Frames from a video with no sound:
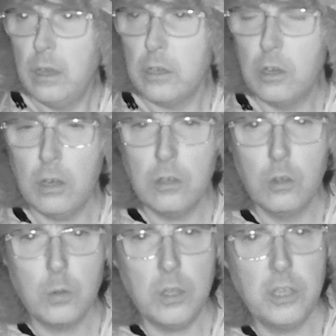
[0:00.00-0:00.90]
And God
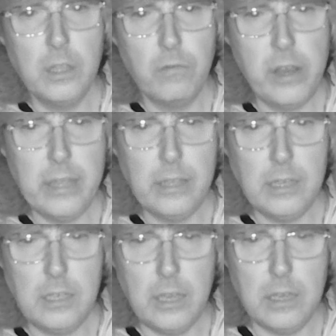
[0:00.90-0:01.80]
knows what's in the rain
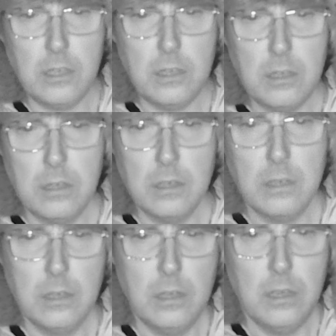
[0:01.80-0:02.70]
these days
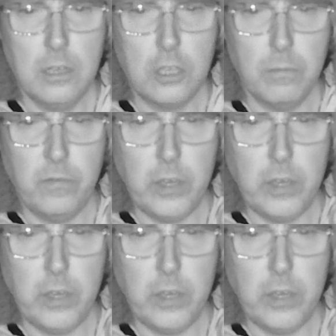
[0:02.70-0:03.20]
some of